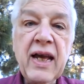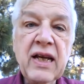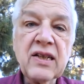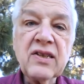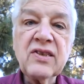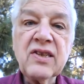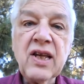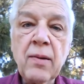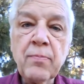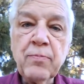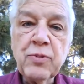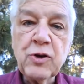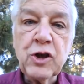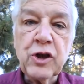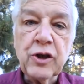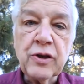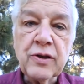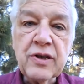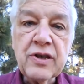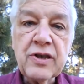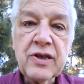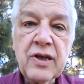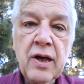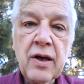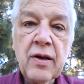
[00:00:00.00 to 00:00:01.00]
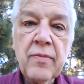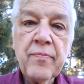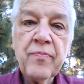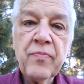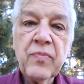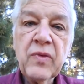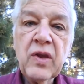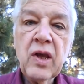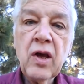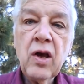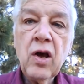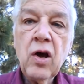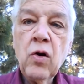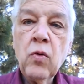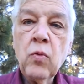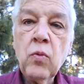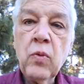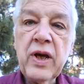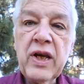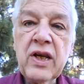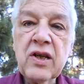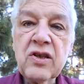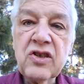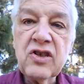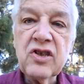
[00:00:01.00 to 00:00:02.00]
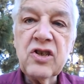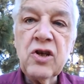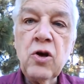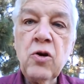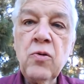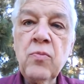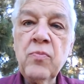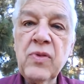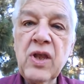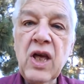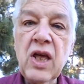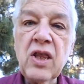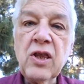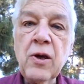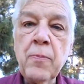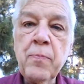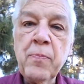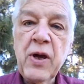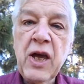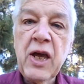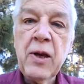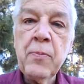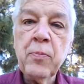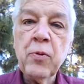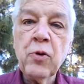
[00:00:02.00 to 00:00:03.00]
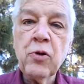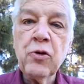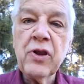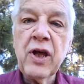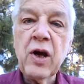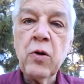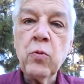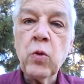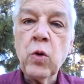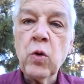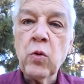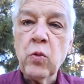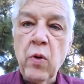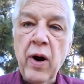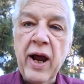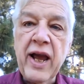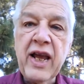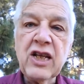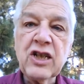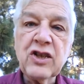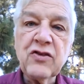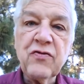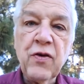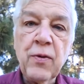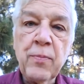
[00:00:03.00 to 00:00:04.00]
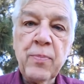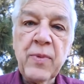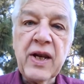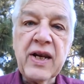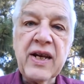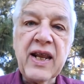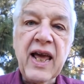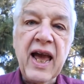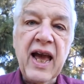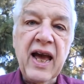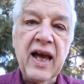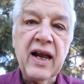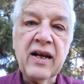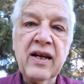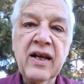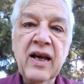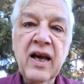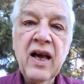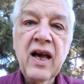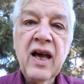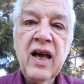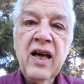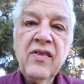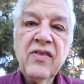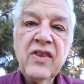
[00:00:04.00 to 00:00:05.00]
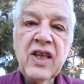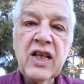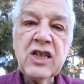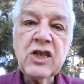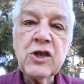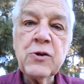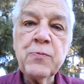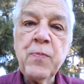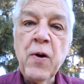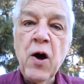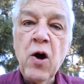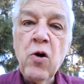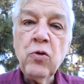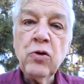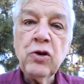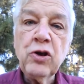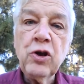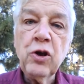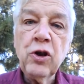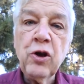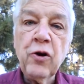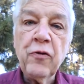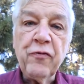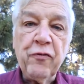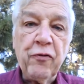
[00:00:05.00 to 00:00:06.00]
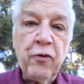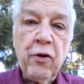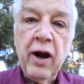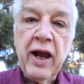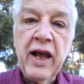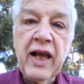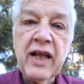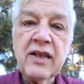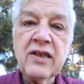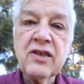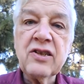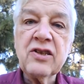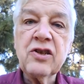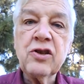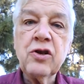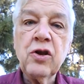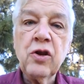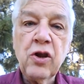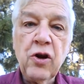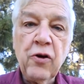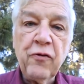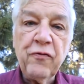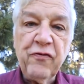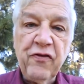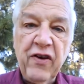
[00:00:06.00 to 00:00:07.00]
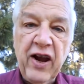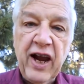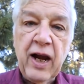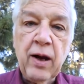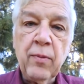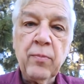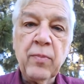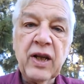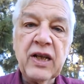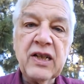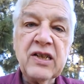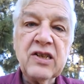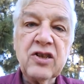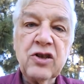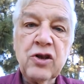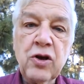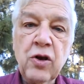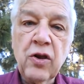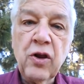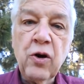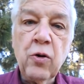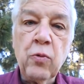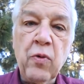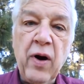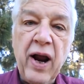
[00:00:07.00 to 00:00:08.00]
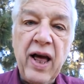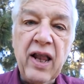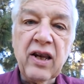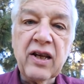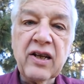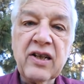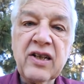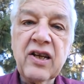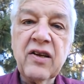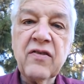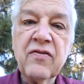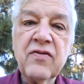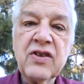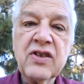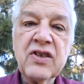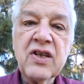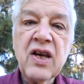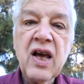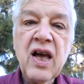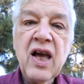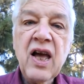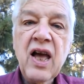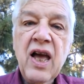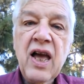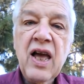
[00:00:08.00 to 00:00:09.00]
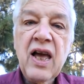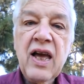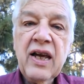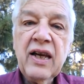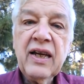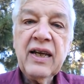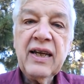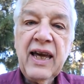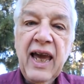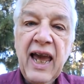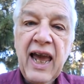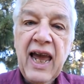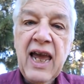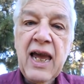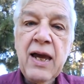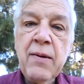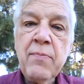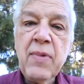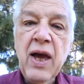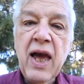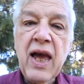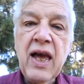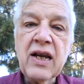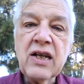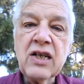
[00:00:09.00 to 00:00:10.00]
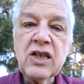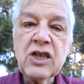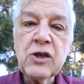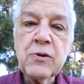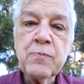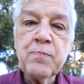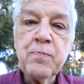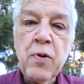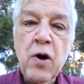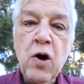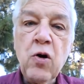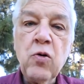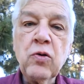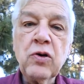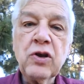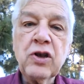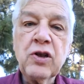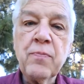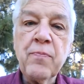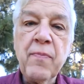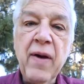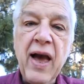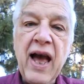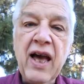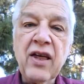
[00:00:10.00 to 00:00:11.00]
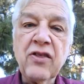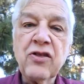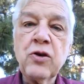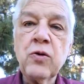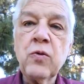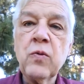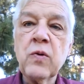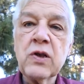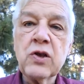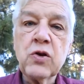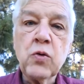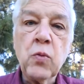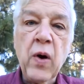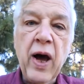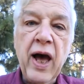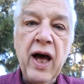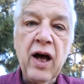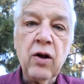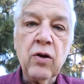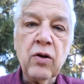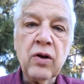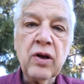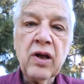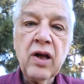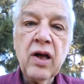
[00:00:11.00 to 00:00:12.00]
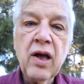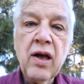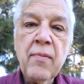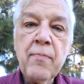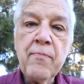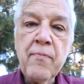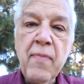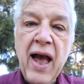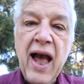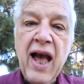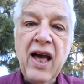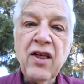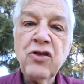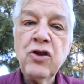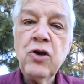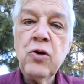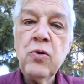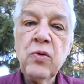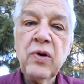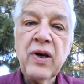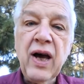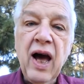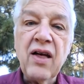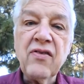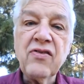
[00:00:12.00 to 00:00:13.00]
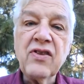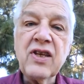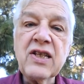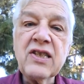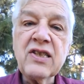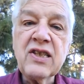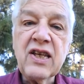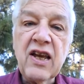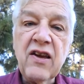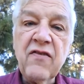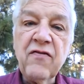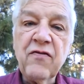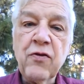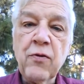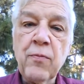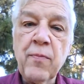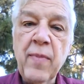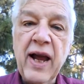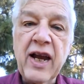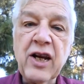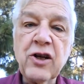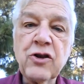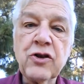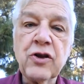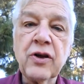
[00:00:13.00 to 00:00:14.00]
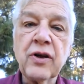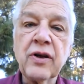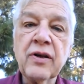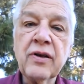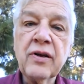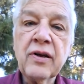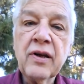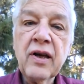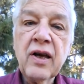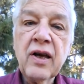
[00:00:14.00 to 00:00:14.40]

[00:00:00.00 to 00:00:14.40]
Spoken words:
assumptions. We assume that the people that were raised from the dead, that spoke to their friends, to their families, to their relatives, came and spoke to Matthew as well. Matthew got this information